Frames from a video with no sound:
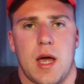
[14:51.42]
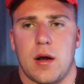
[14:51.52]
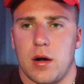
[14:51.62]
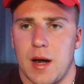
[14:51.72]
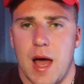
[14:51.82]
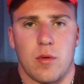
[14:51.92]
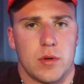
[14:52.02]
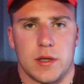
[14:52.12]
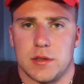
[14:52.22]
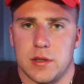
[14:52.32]
And are not
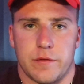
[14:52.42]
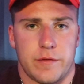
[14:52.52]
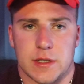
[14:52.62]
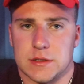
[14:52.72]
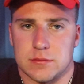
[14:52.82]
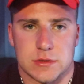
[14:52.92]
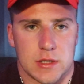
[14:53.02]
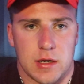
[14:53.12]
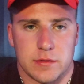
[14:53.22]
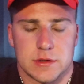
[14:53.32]
willing to fix
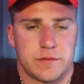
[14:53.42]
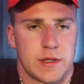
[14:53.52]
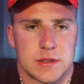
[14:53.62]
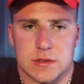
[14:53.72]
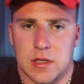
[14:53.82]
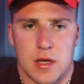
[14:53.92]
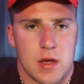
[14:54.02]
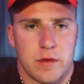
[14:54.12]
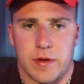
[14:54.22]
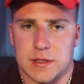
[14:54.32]
themselves, fix
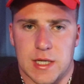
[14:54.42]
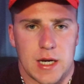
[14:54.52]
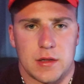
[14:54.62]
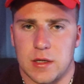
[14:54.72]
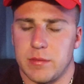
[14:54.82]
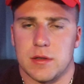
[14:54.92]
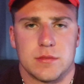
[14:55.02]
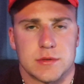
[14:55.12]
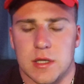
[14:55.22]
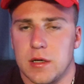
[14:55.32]
anything about
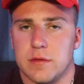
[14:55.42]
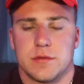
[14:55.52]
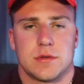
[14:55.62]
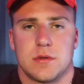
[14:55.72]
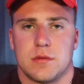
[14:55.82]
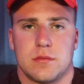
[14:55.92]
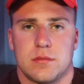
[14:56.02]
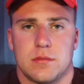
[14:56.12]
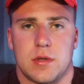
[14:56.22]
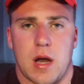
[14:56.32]
themselves.
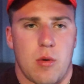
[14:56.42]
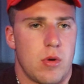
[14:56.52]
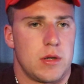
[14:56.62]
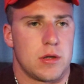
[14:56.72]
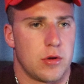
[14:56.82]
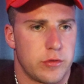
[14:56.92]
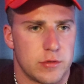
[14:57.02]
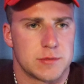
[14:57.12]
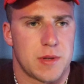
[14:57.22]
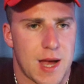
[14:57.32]
They're not willing to go through
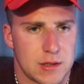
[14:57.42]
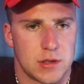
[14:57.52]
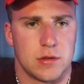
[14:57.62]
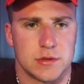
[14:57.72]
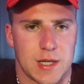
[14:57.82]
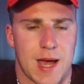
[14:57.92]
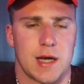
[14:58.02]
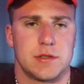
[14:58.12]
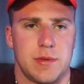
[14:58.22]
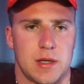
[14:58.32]
those plateaus to
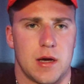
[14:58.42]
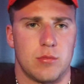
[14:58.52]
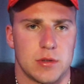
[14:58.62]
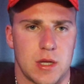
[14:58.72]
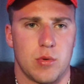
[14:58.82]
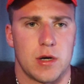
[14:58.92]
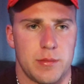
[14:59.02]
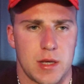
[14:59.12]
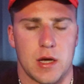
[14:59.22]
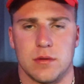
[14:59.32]
actually become what they want
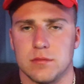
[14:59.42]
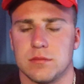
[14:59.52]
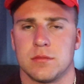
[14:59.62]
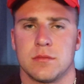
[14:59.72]
to become.